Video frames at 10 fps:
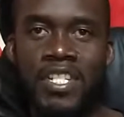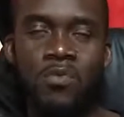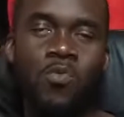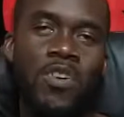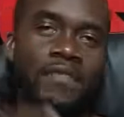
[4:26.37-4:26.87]

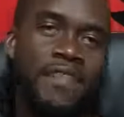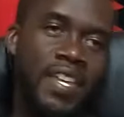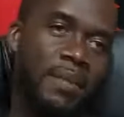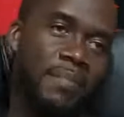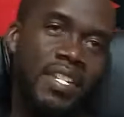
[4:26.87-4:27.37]
get one
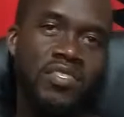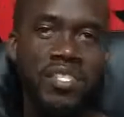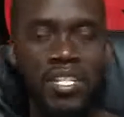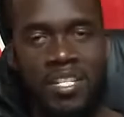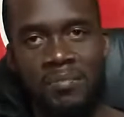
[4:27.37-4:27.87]
fan
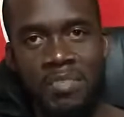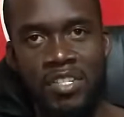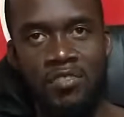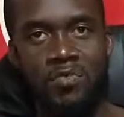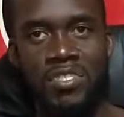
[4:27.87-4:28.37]
base to
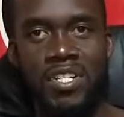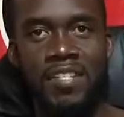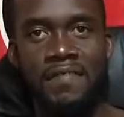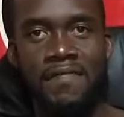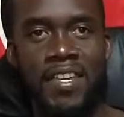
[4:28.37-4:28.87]
intermingle with the other